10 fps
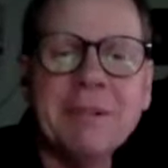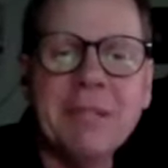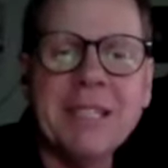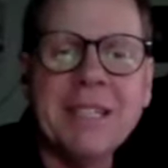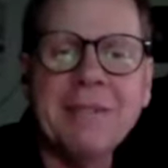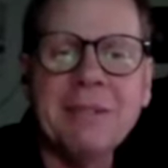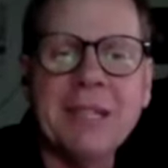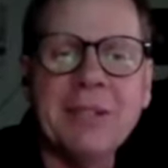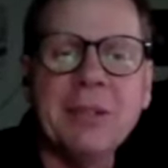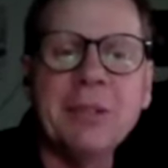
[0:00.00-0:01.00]
But
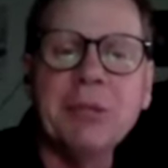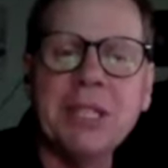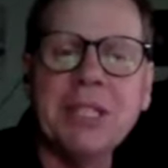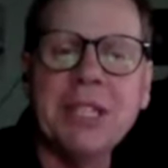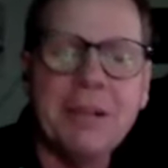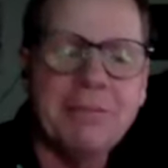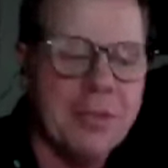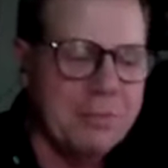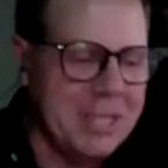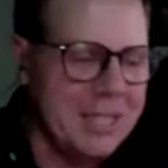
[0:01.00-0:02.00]
that goes with the job
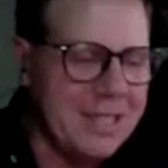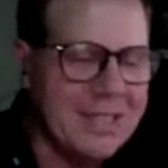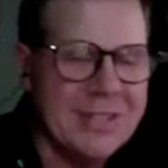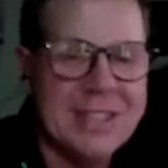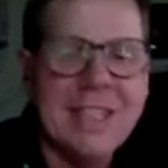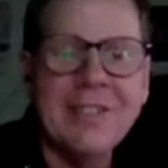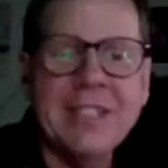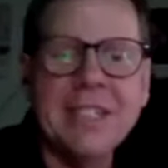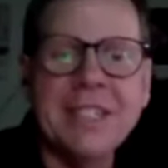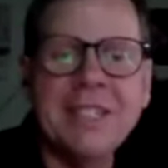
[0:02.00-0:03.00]
for me, and
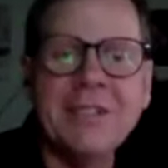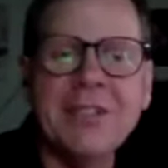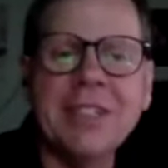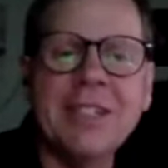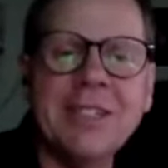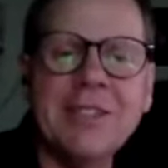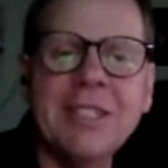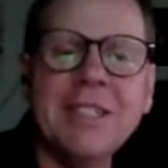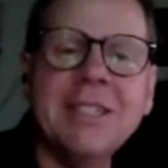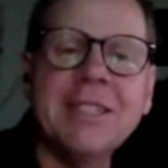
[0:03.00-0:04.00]
having to deal with all of
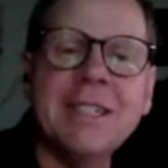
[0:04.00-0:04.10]
these